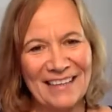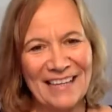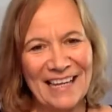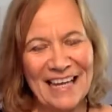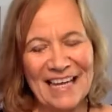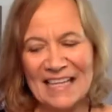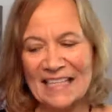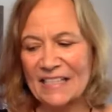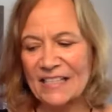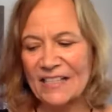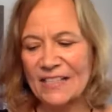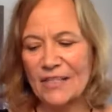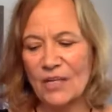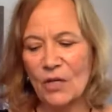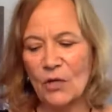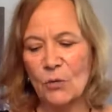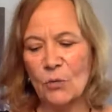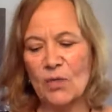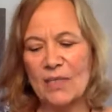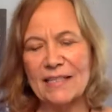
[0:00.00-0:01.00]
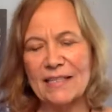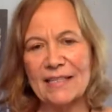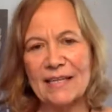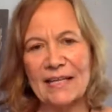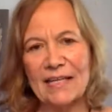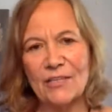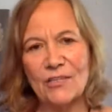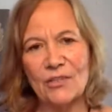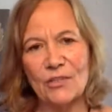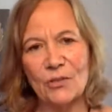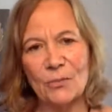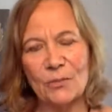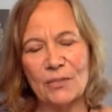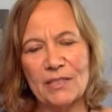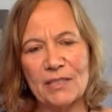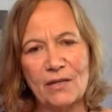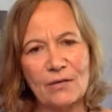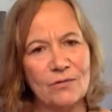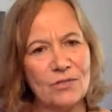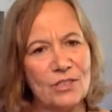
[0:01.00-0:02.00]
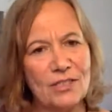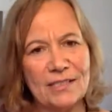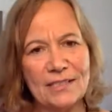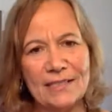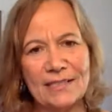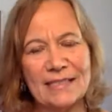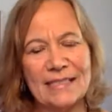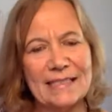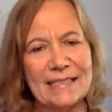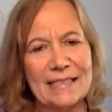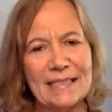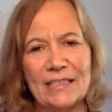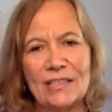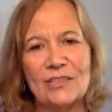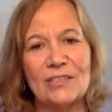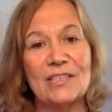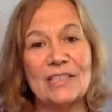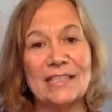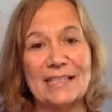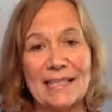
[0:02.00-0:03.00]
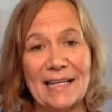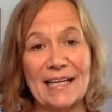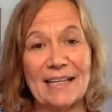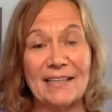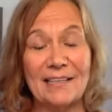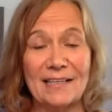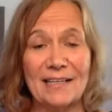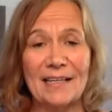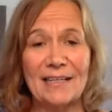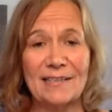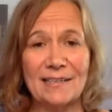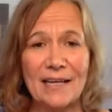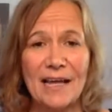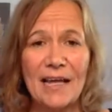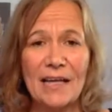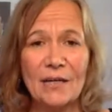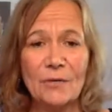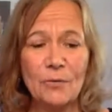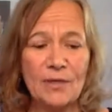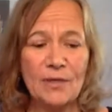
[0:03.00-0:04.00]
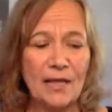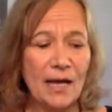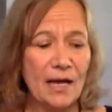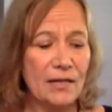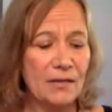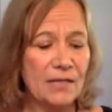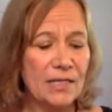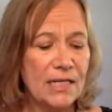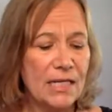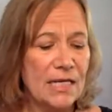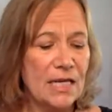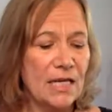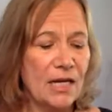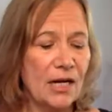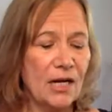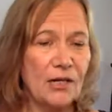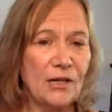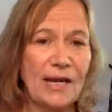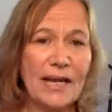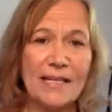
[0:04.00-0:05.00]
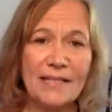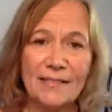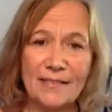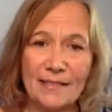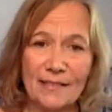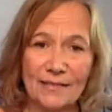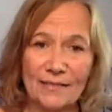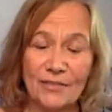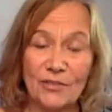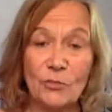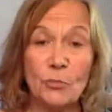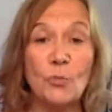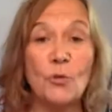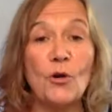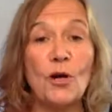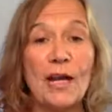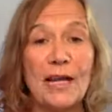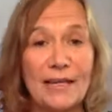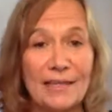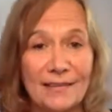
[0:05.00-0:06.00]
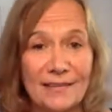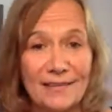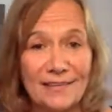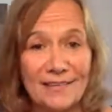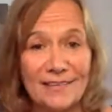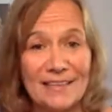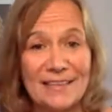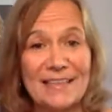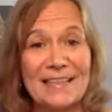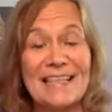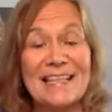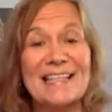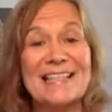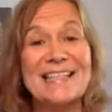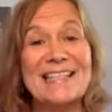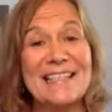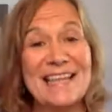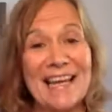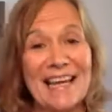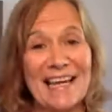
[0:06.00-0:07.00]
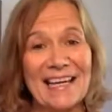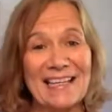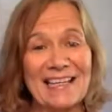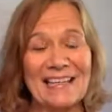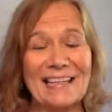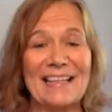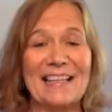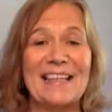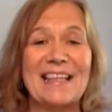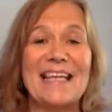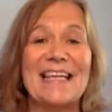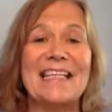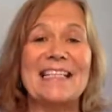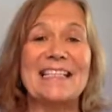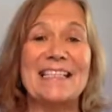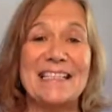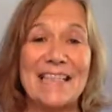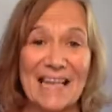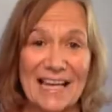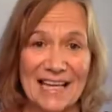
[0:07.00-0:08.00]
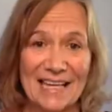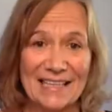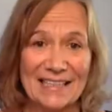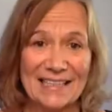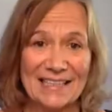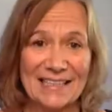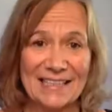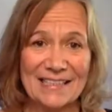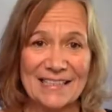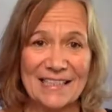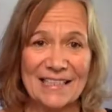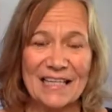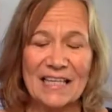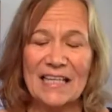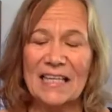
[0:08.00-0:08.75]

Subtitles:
And so with nature, we don't just continue to take without our ancestors prayed, they sang, they danced,